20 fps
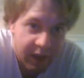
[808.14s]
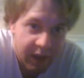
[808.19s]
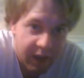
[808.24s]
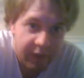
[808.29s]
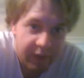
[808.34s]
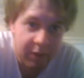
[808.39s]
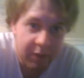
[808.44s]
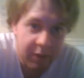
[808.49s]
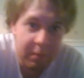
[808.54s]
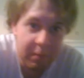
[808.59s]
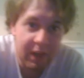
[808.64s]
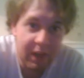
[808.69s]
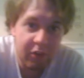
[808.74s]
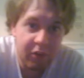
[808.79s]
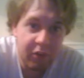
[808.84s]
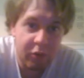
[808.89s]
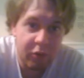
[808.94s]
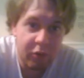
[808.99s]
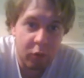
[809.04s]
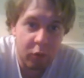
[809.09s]
The main
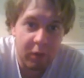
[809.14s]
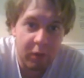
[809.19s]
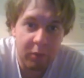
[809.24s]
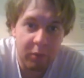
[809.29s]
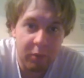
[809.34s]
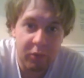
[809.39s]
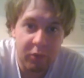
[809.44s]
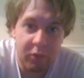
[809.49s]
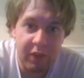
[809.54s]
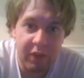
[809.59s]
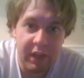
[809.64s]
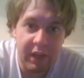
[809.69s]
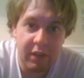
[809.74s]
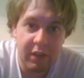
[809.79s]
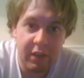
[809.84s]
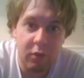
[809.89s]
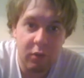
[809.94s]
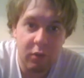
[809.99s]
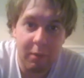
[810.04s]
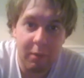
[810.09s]
story will
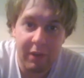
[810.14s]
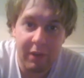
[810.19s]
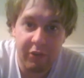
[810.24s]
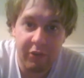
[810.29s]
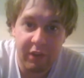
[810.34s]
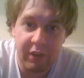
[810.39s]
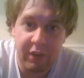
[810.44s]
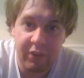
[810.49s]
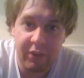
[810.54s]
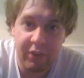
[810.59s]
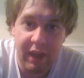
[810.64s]
take you about 6